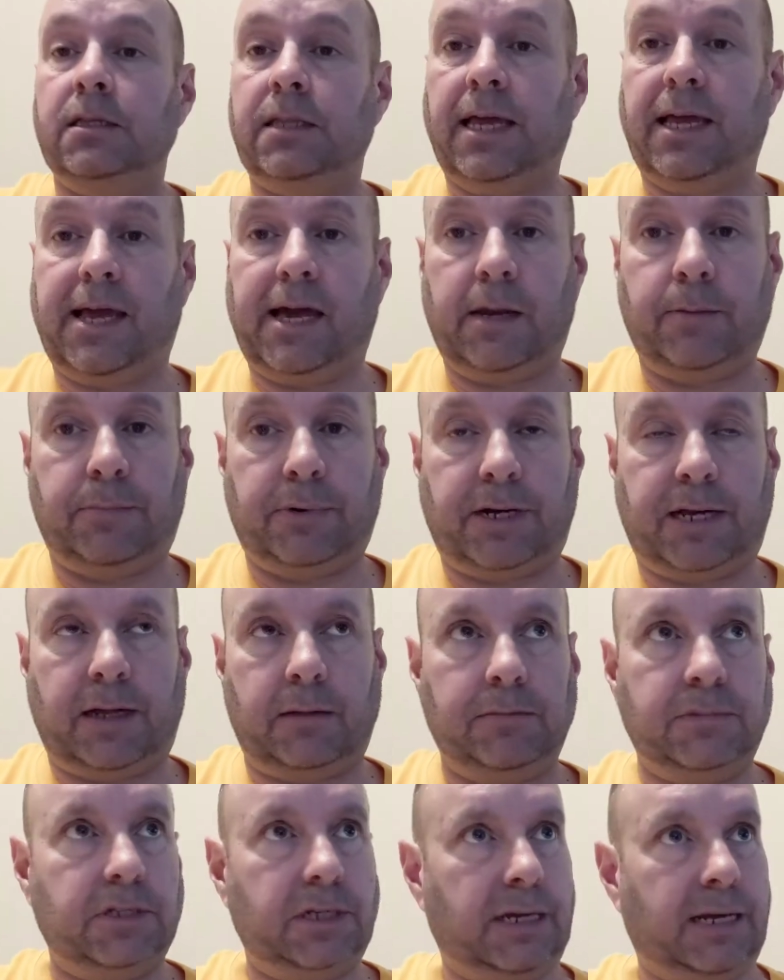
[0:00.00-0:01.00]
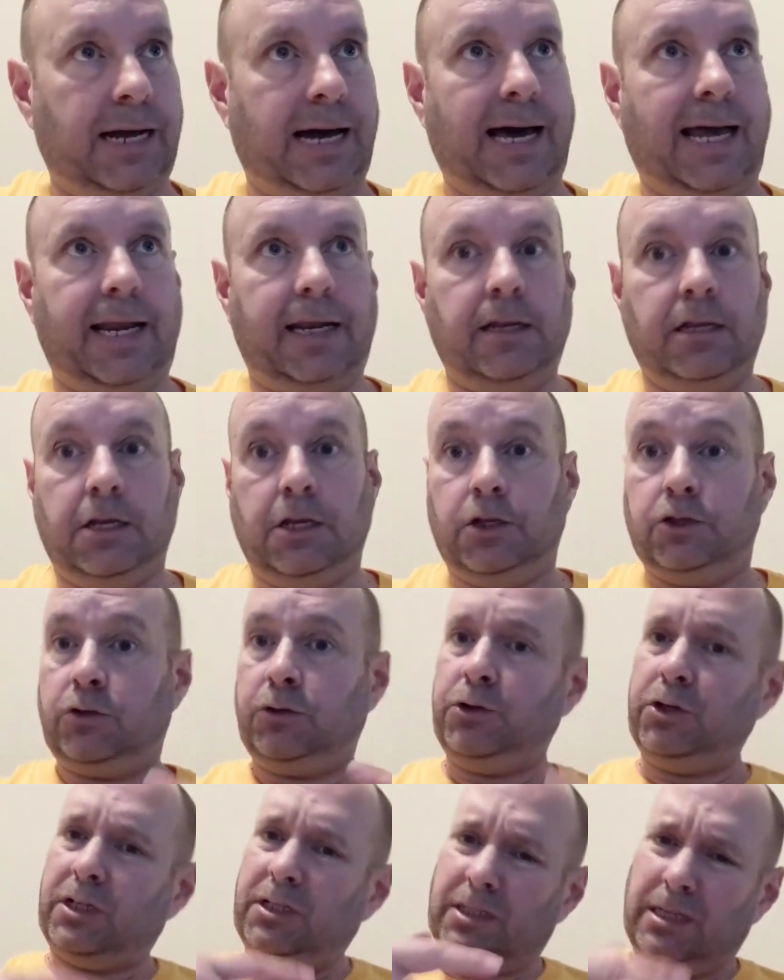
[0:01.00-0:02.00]
They had problems. Got it. So
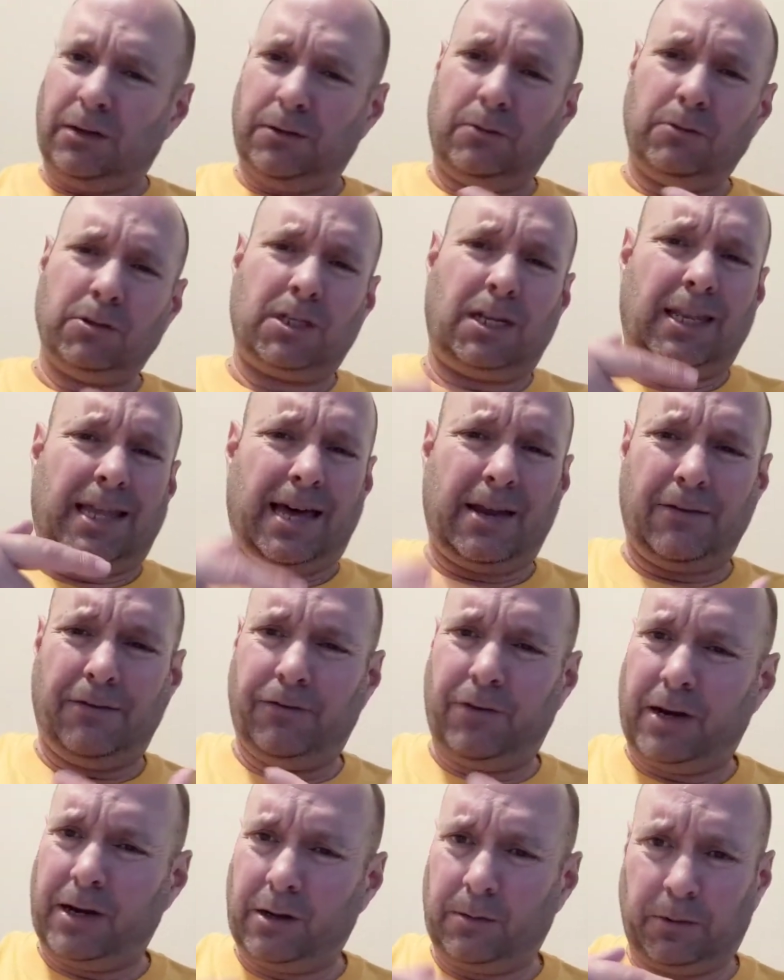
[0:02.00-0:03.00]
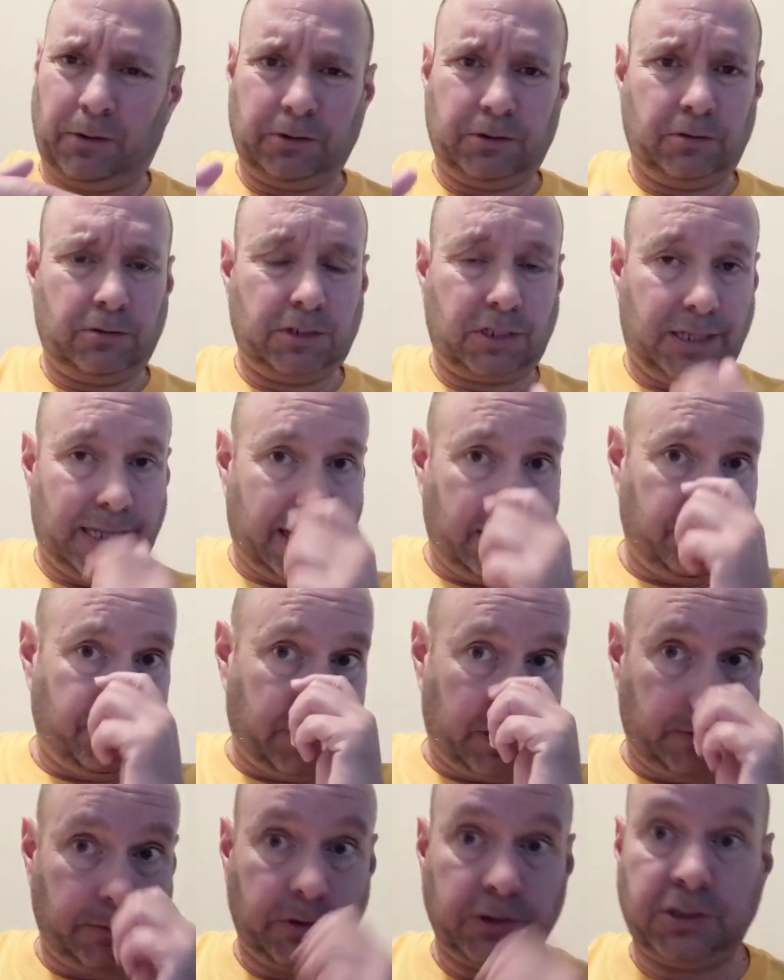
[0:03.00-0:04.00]
you can tell there was a lot of variables. There was a lot of
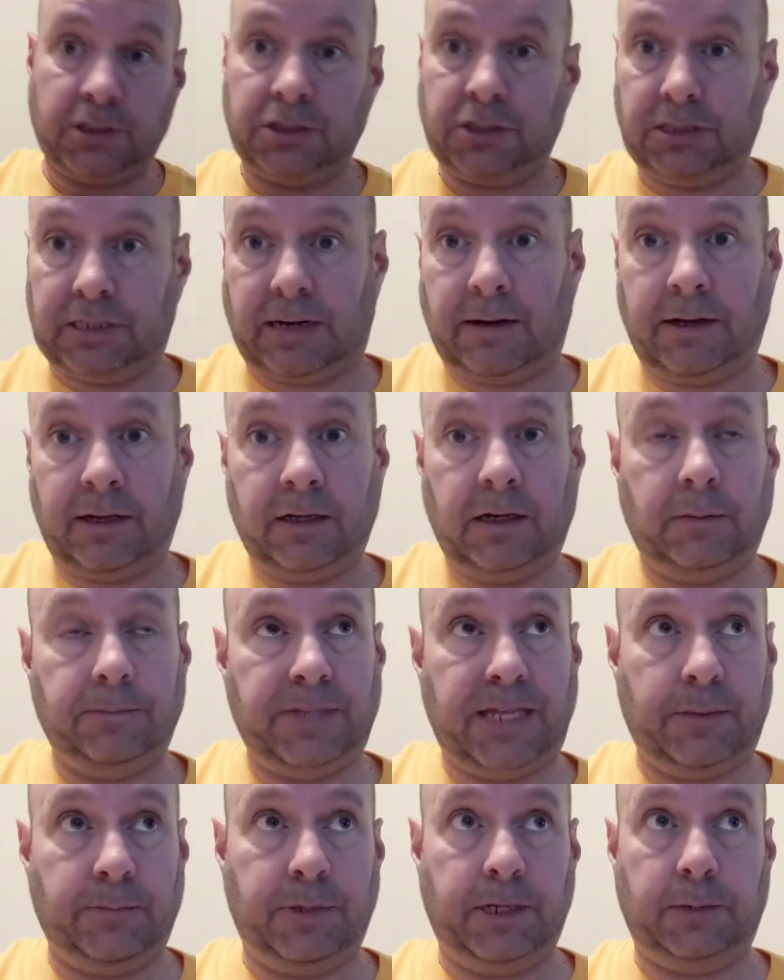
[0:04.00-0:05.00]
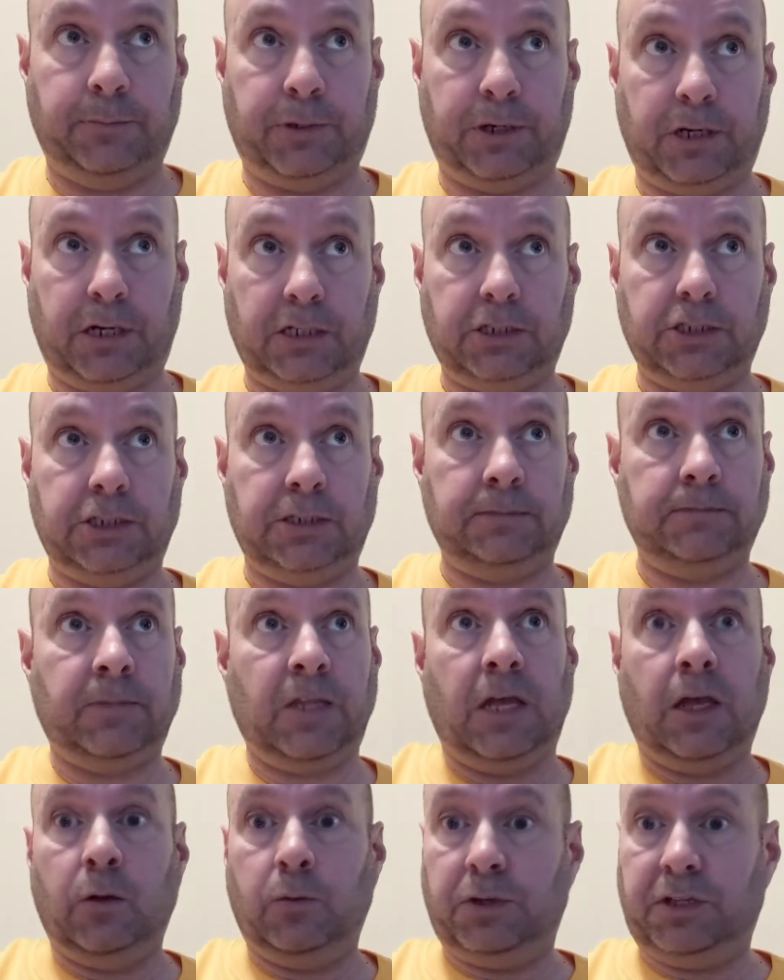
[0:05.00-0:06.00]
variables in starting up that big production
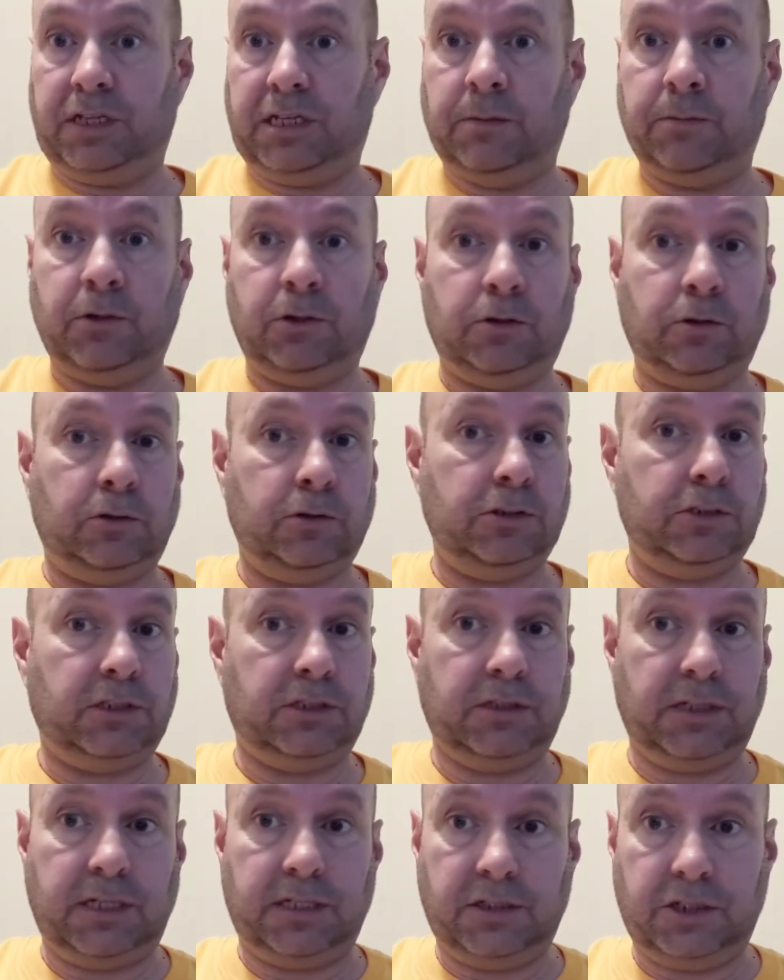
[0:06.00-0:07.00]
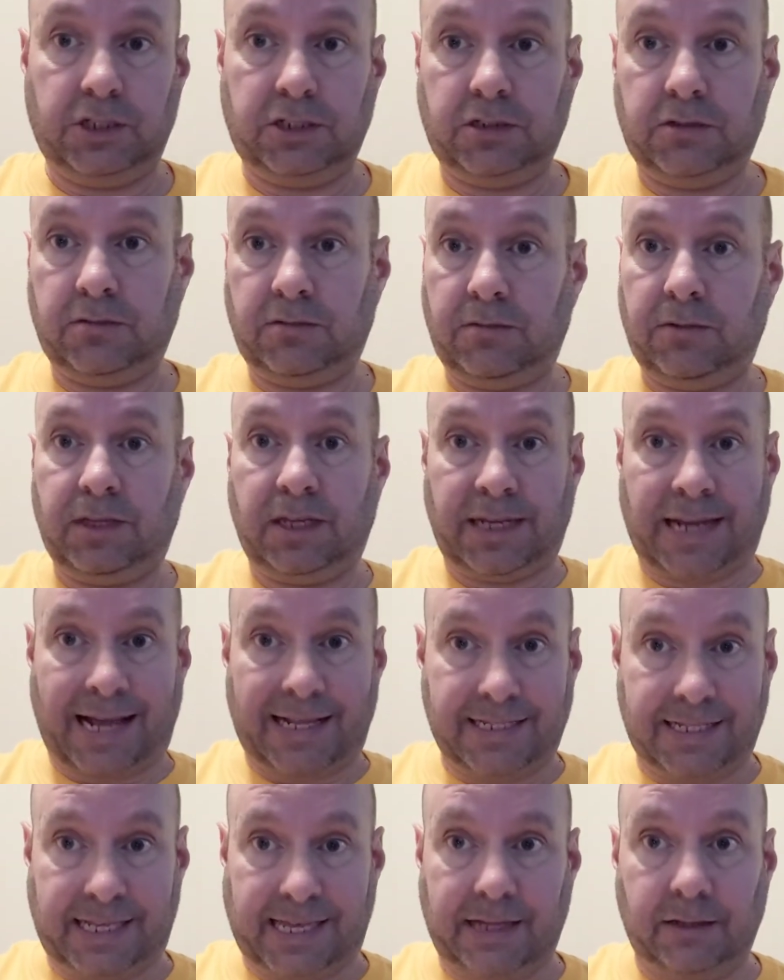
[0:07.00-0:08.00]
with chemicals and just the
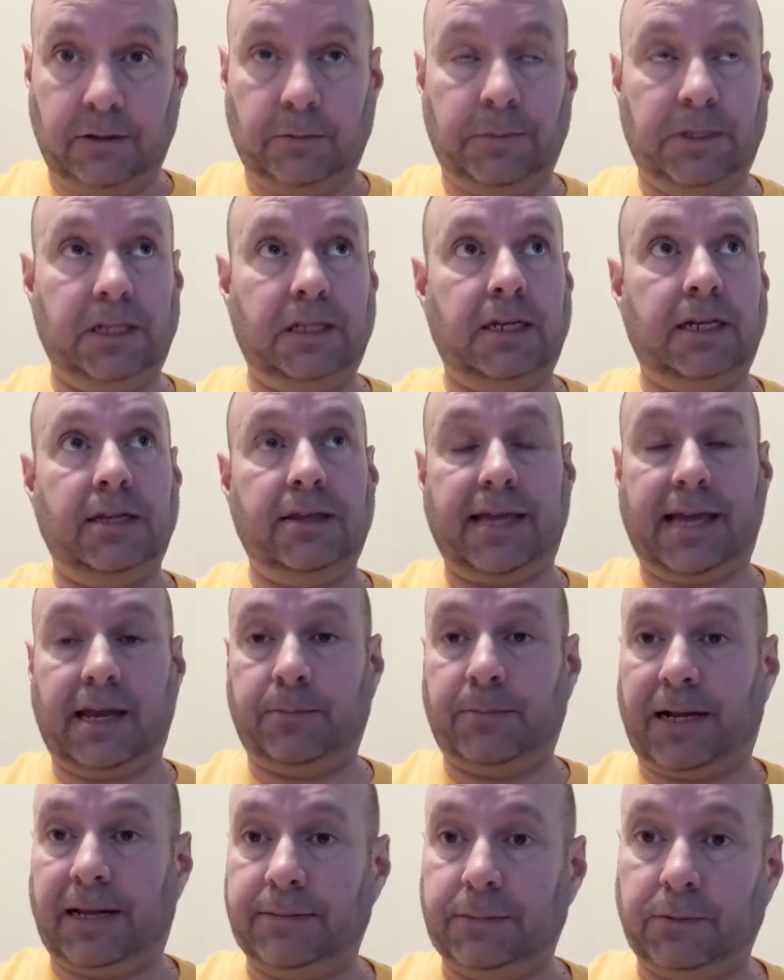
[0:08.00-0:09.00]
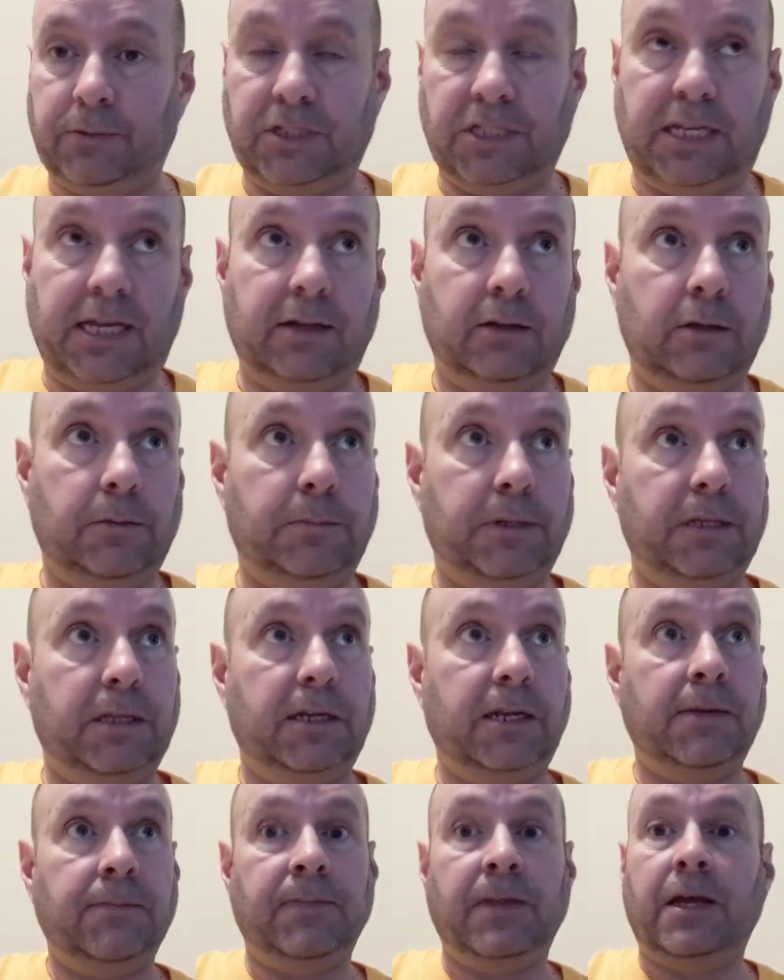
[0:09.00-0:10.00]
non-scalability. They had problems with
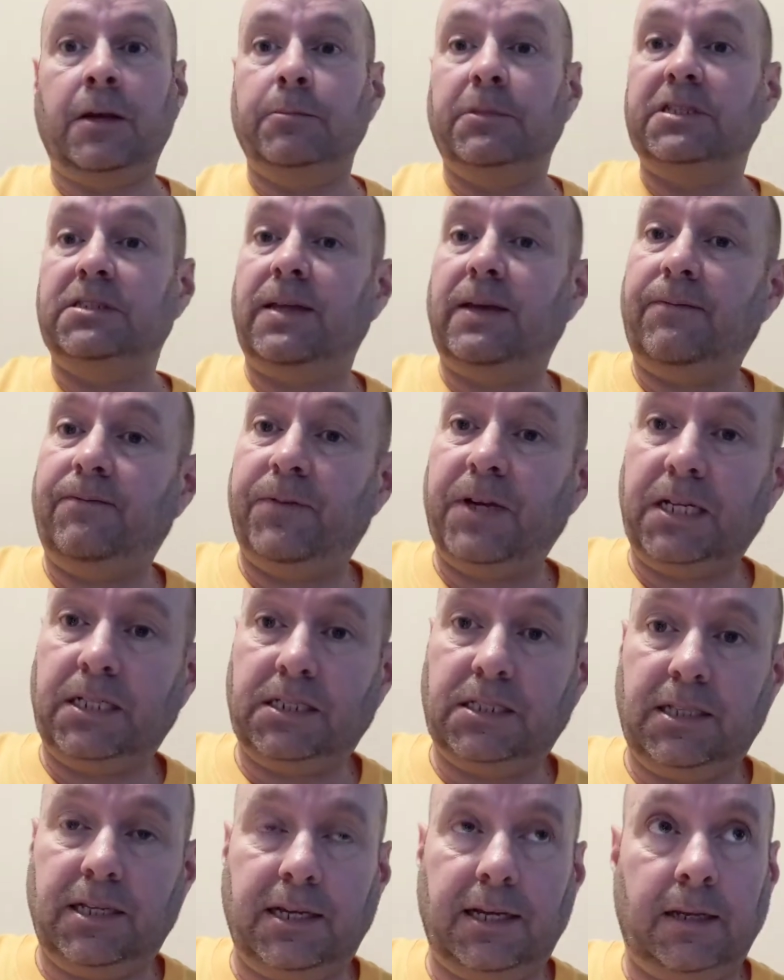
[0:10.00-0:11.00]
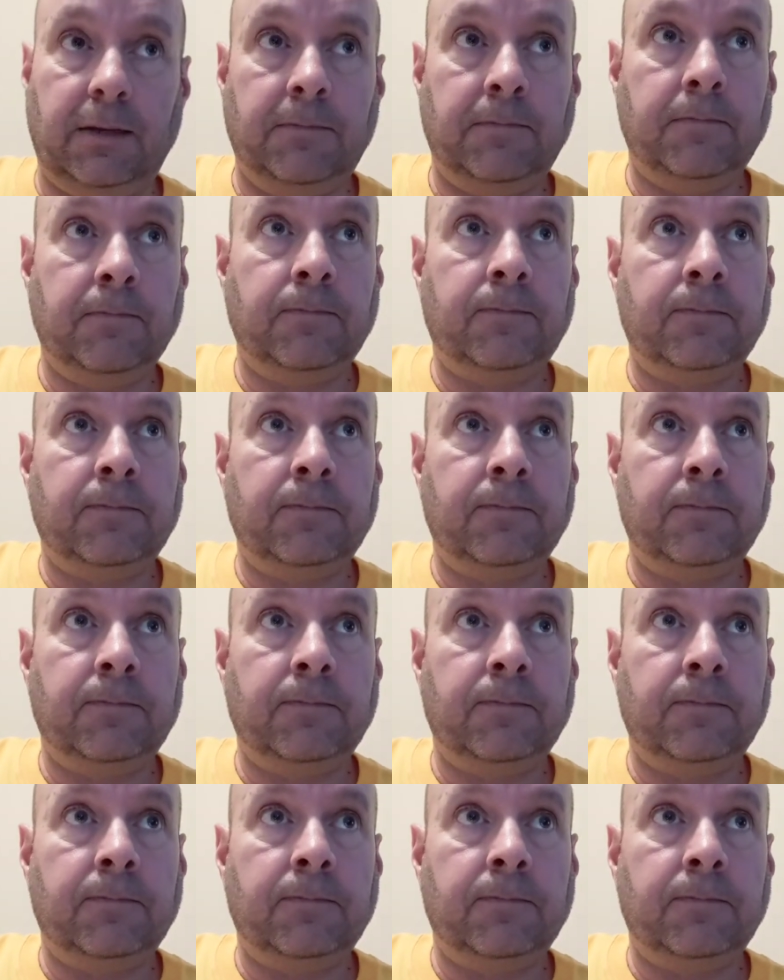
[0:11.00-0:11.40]
scalability, but they fixed it.